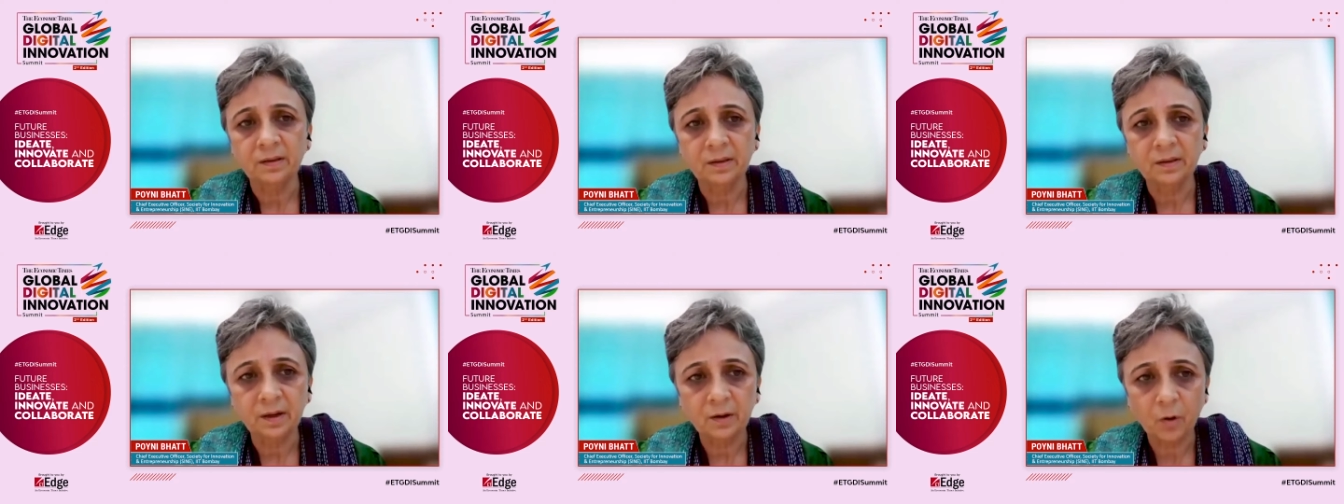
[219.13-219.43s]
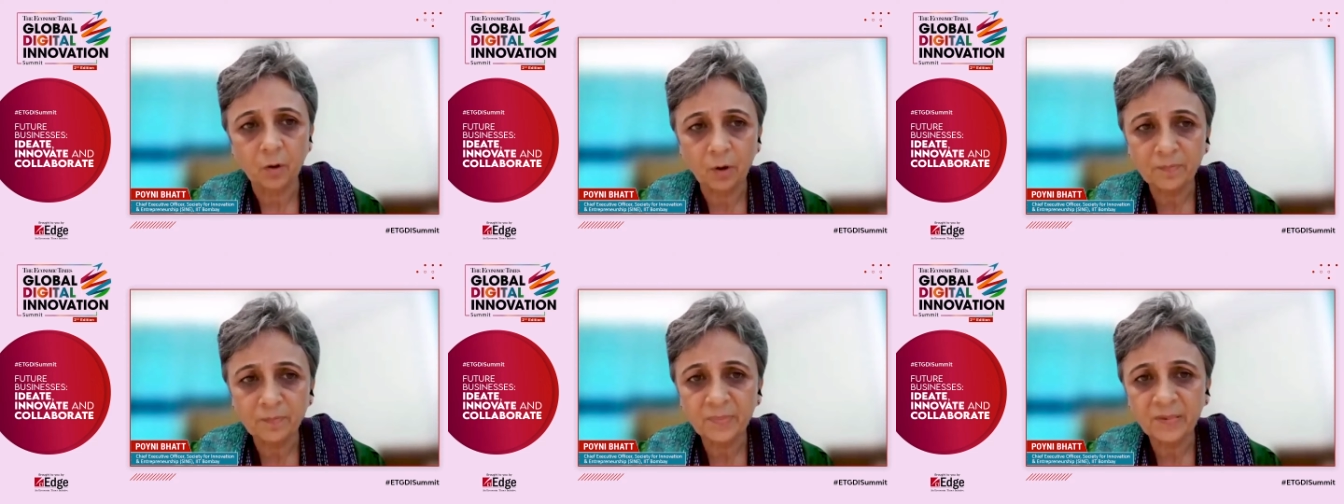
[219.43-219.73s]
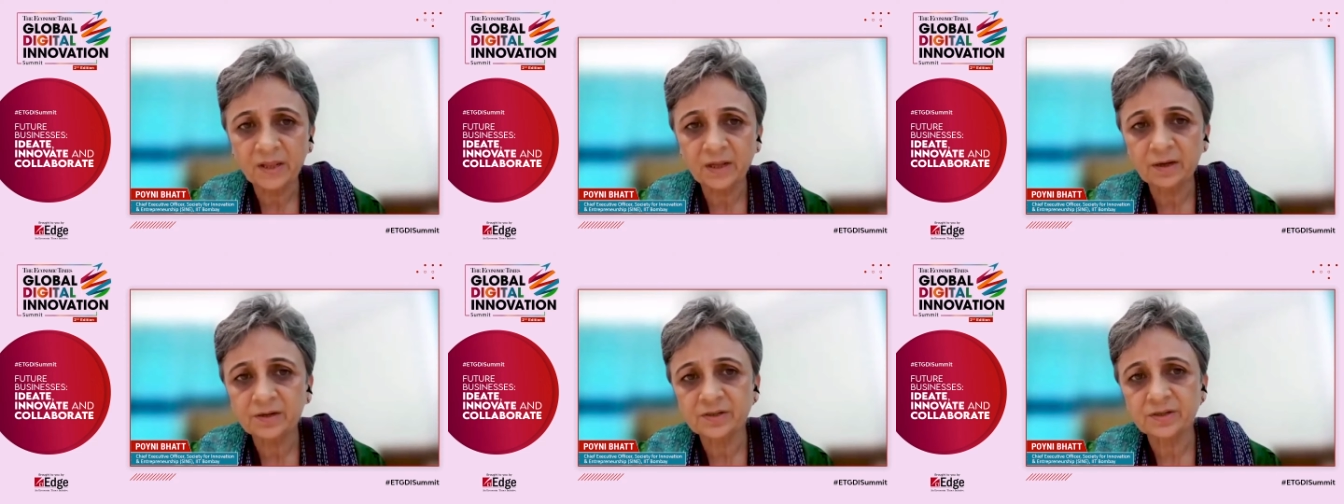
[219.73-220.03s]
The
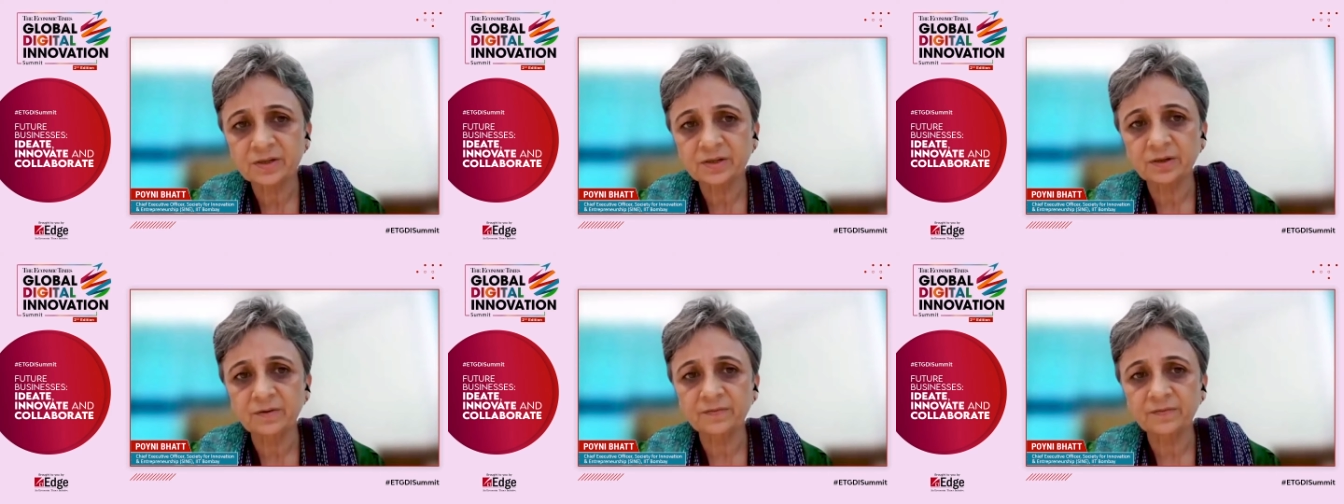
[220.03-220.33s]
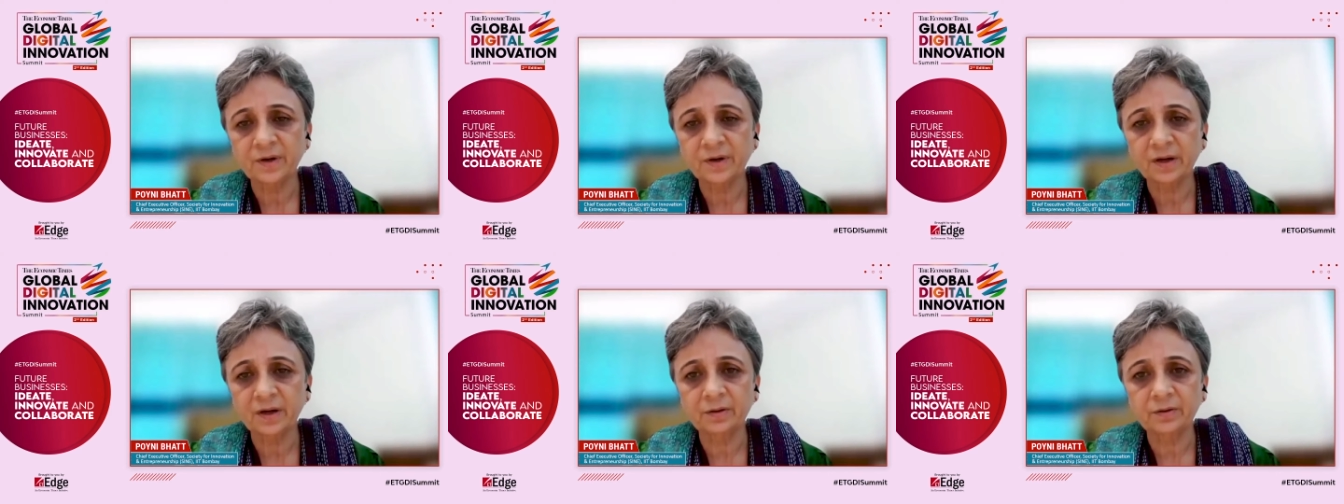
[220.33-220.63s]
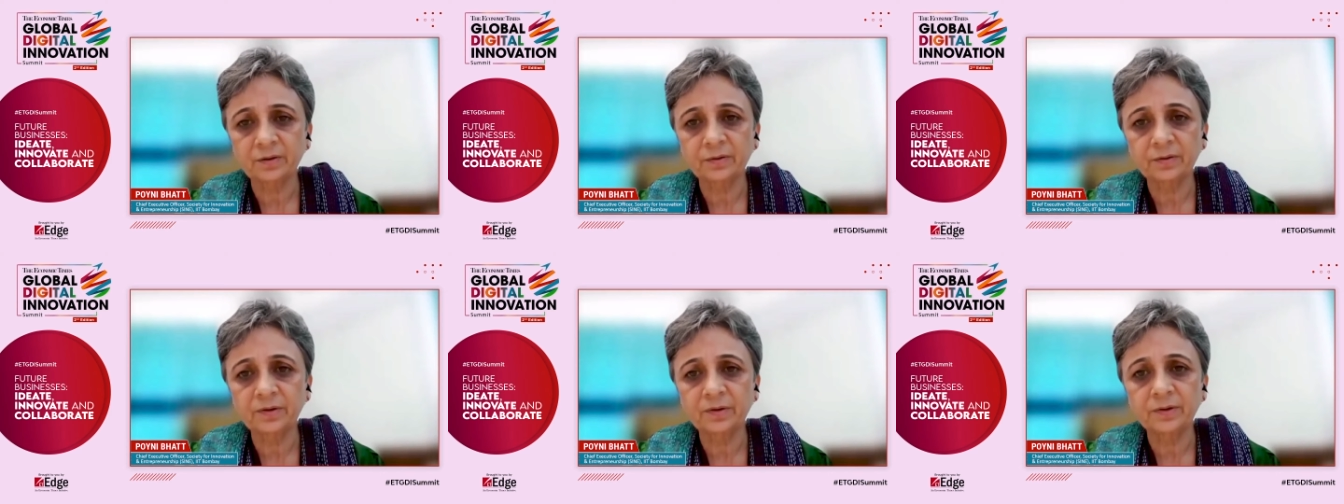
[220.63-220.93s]
combination of
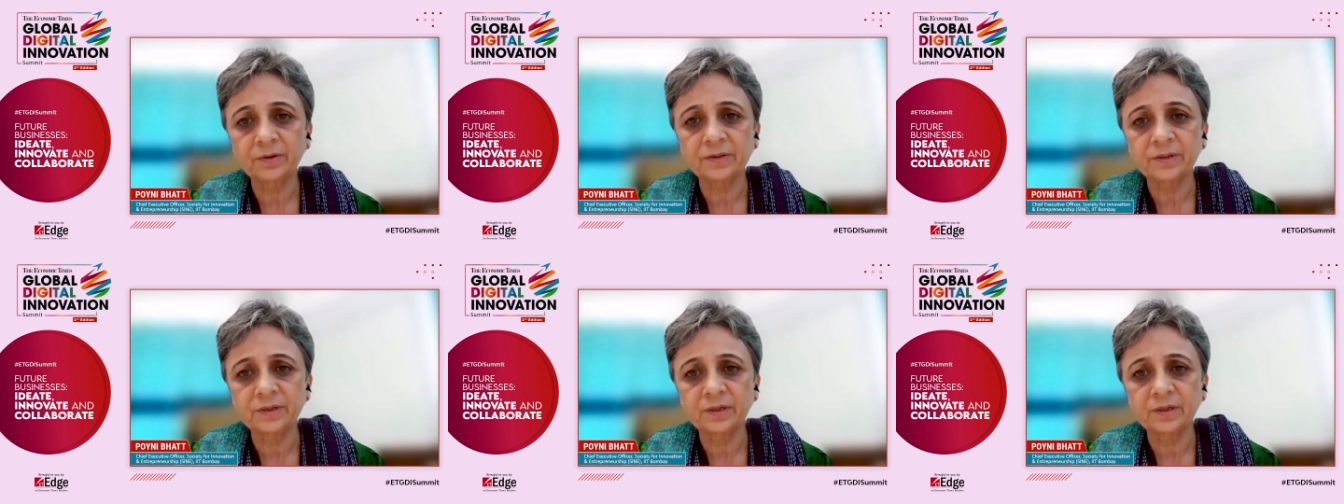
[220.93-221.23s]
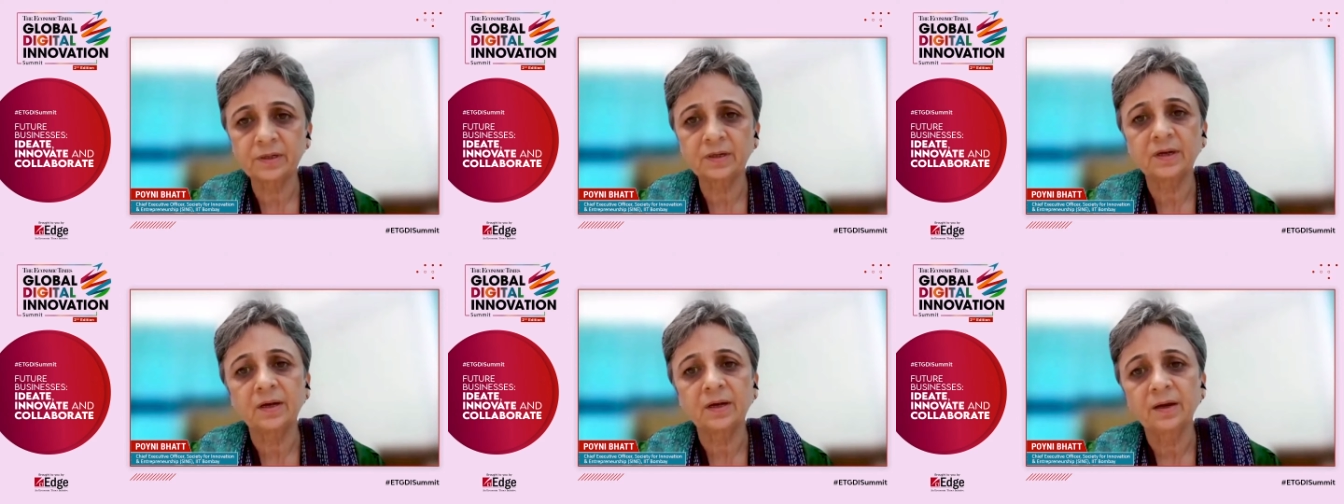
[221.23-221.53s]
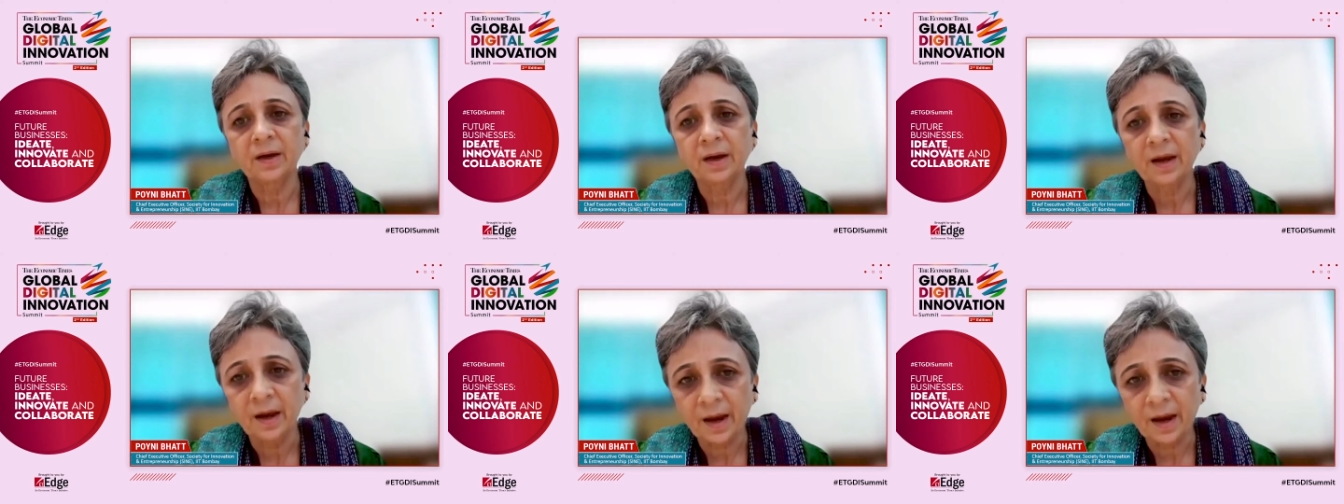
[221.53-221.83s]
technology
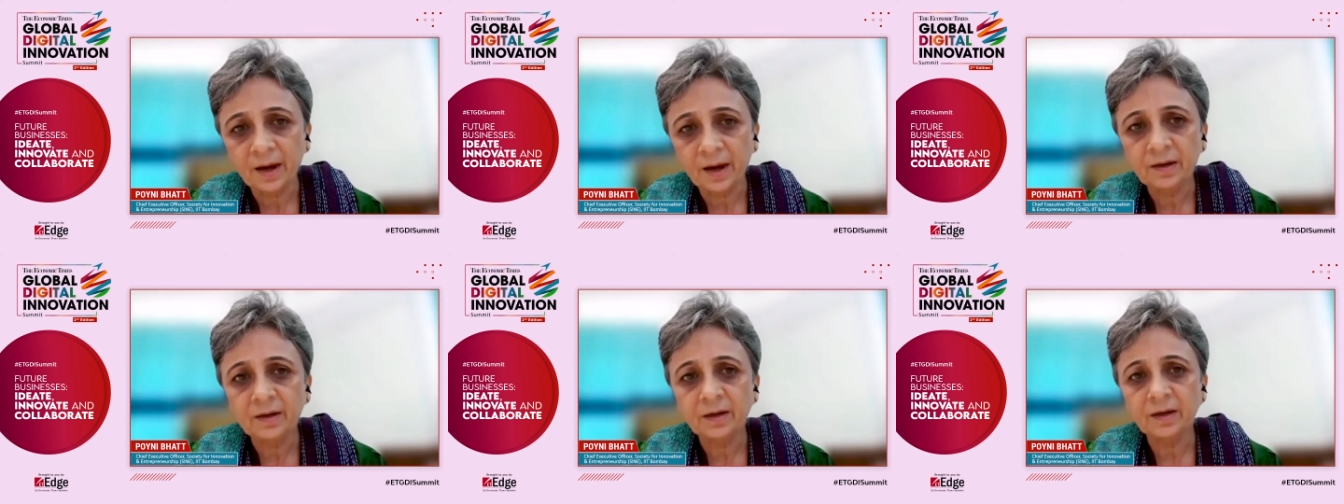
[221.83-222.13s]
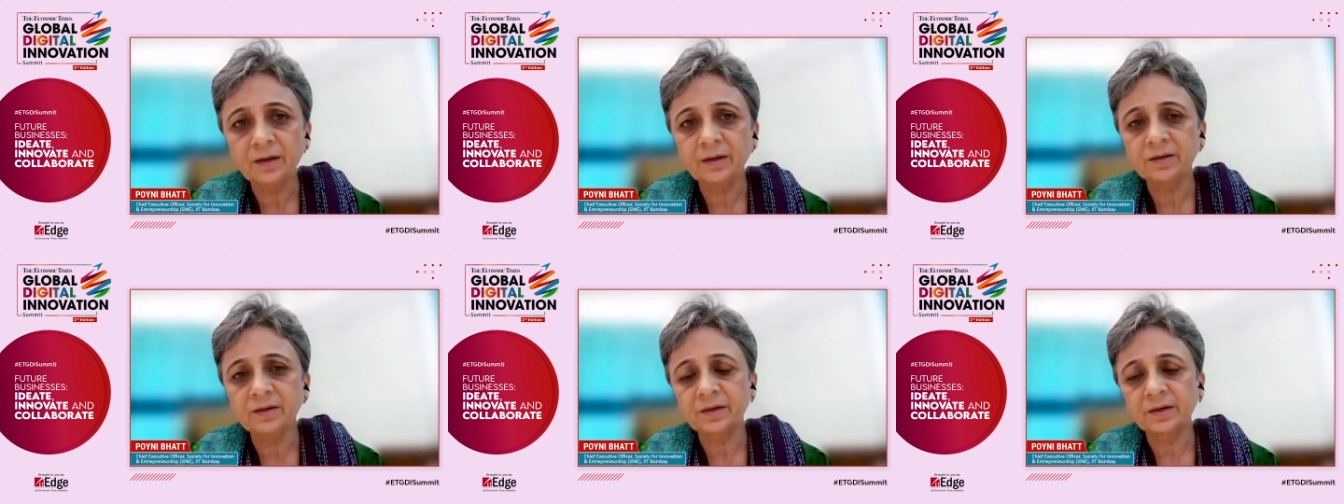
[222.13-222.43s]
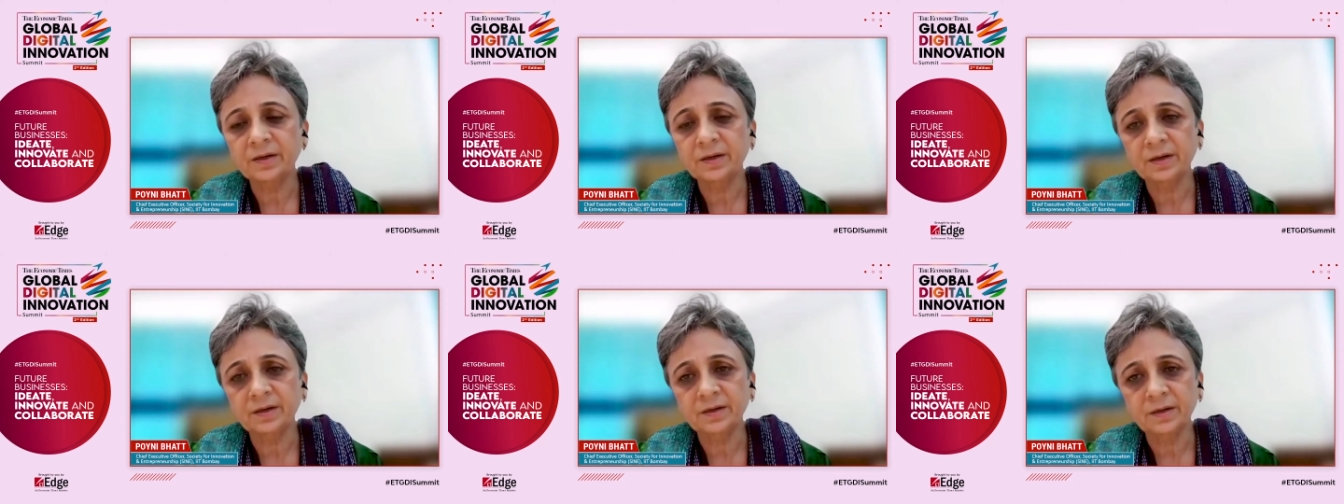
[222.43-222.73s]
and
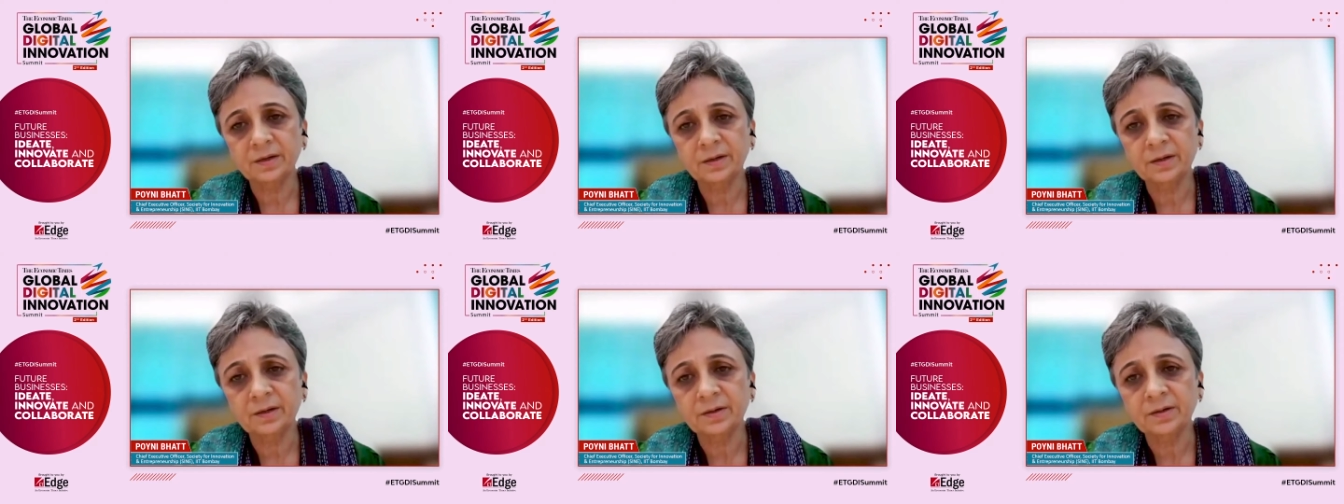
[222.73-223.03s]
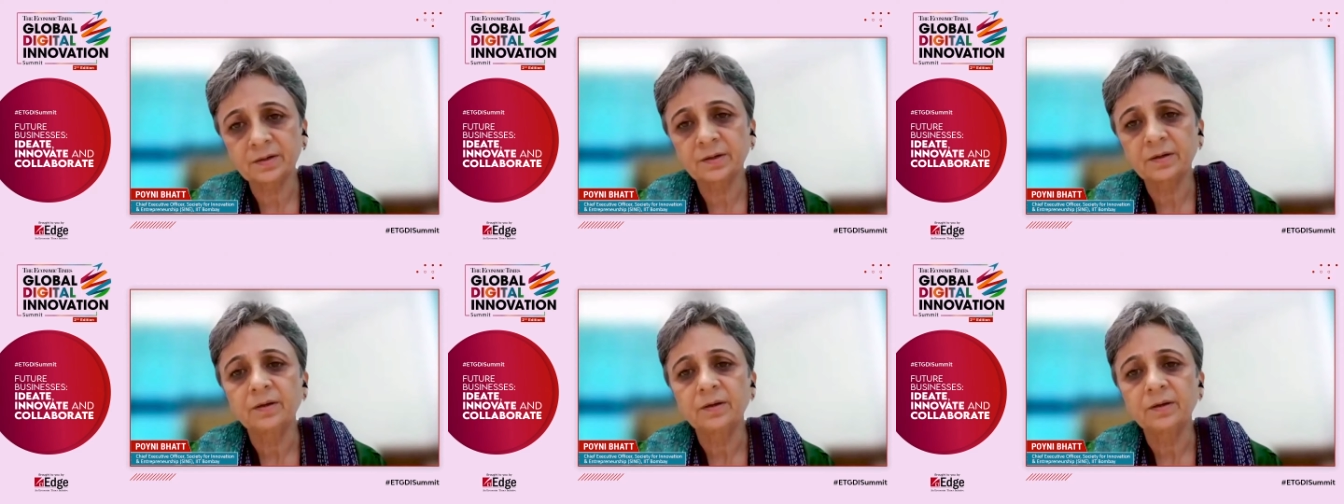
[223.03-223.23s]
integrated